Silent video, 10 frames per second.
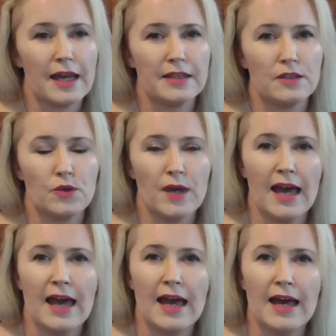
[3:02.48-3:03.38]
say you
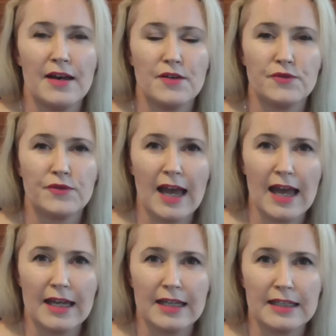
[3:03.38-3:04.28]
have
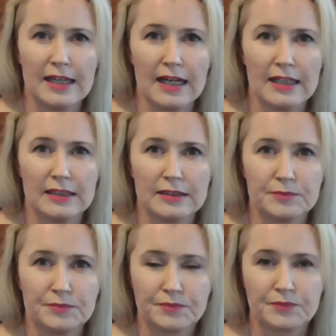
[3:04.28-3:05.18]
a
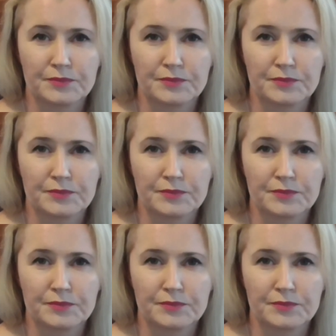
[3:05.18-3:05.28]
um,